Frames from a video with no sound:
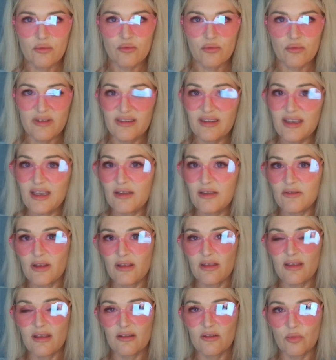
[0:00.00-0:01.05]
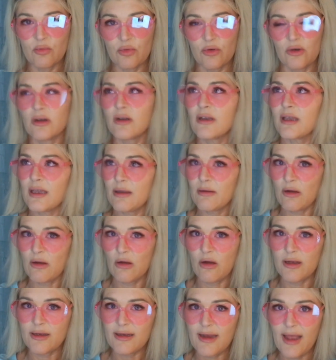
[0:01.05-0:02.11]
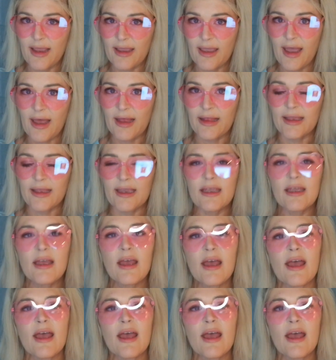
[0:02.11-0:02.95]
received this book on NetGalley,